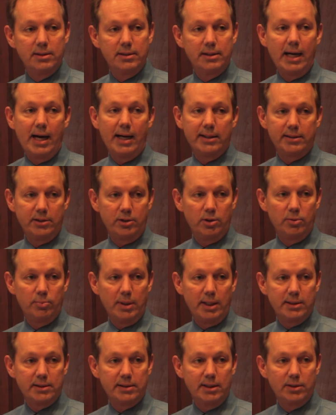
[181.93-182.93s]
to act in your
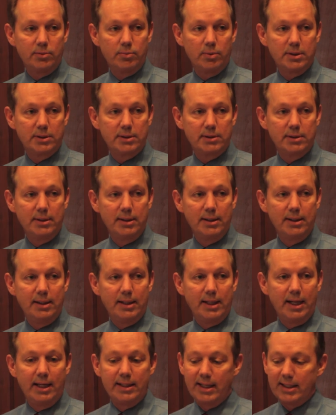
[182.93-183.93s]
best interest,
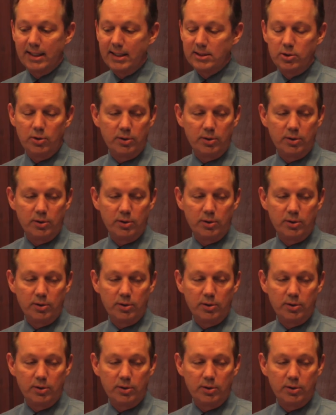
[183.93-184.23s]
and that gets